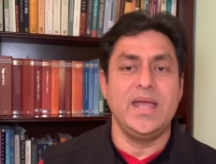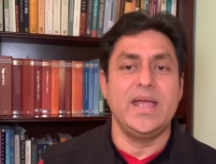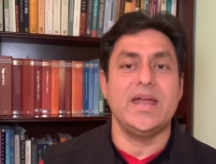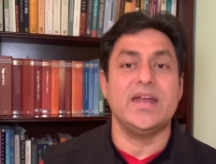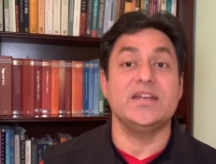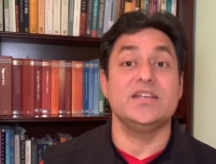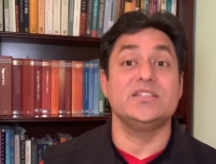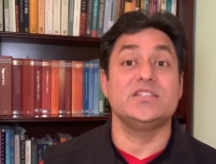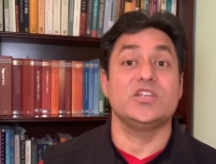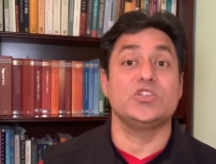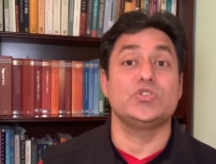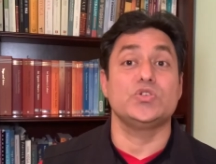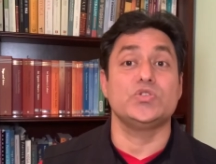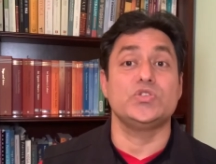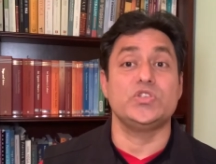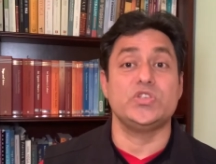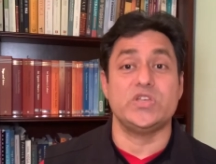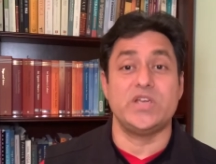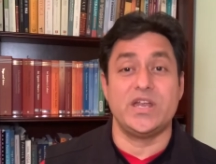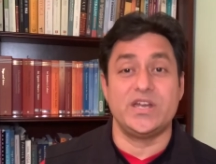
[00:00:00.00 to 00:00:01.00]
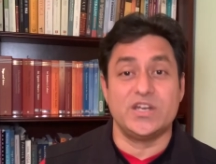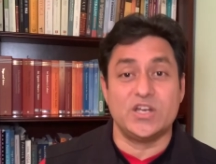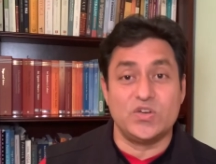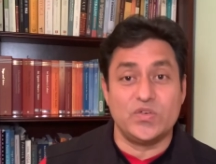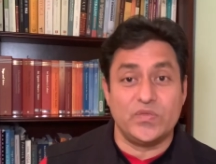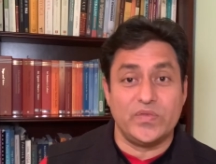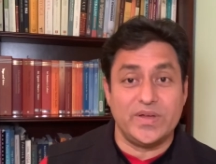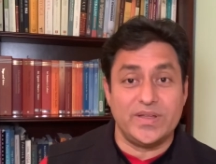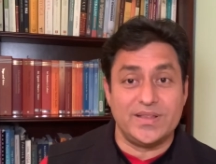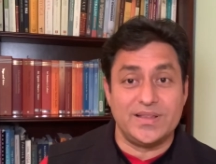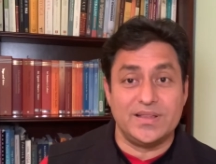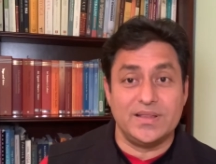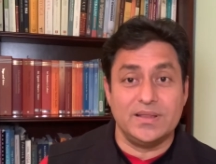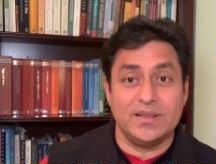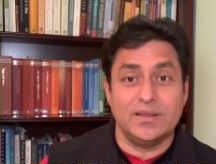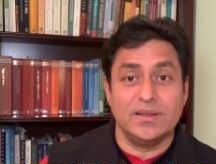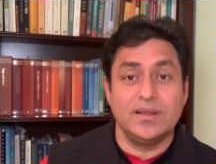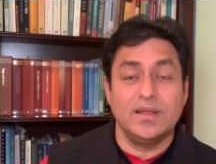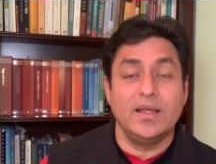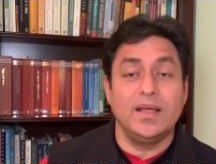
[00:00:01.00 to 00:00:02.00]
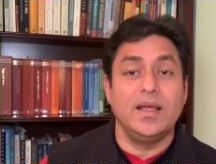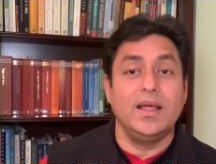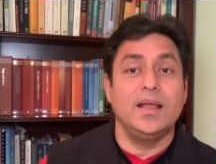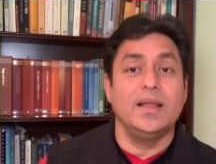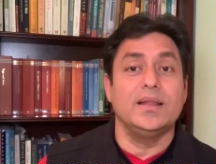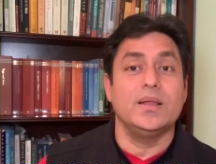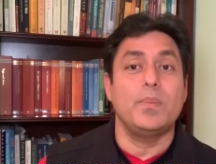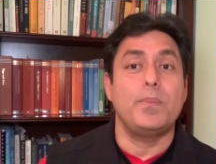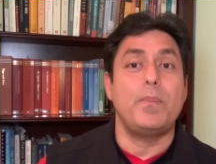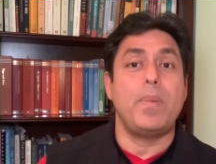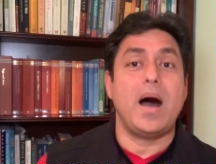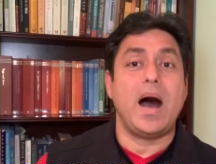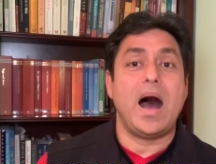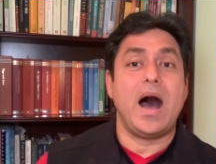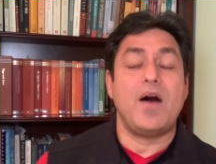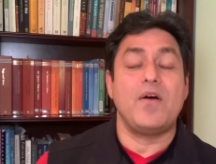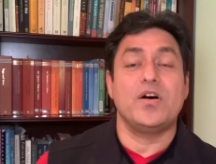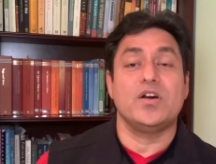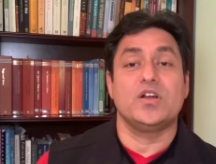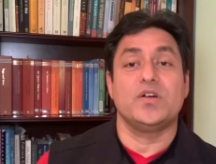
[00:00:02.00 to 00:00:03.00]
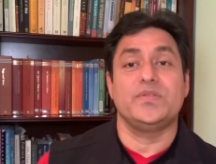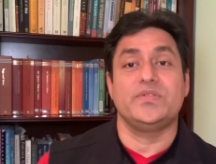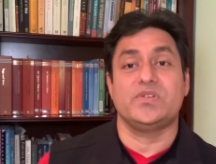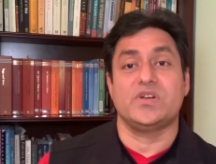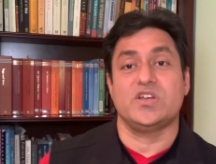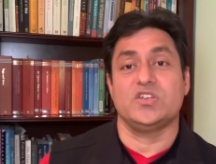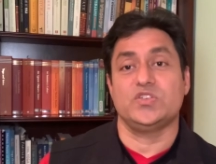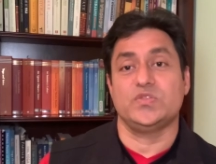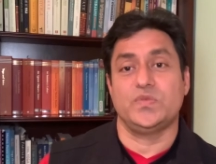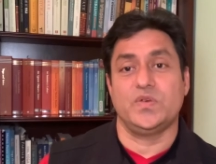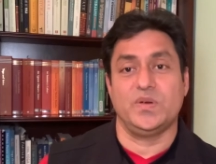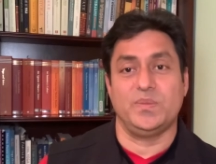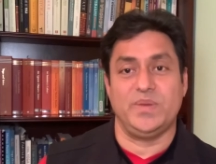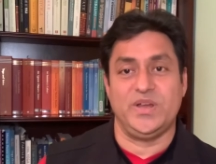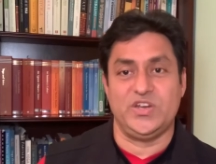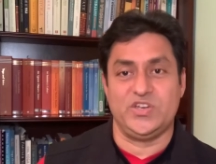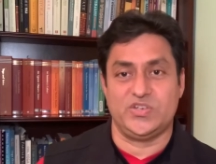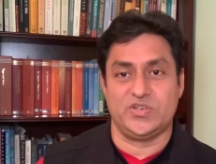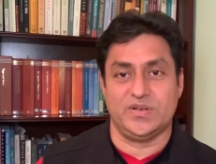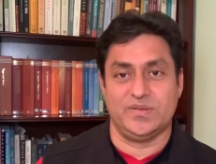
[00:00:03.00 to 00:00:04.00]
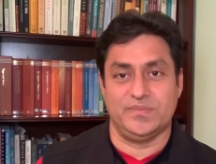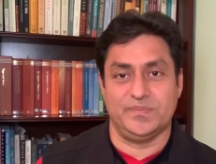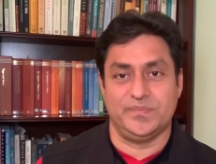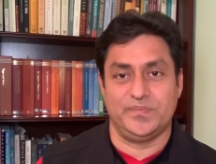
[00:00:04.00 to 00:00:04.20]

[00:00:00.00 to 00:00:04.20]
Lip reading: It is associated with the power of transformation.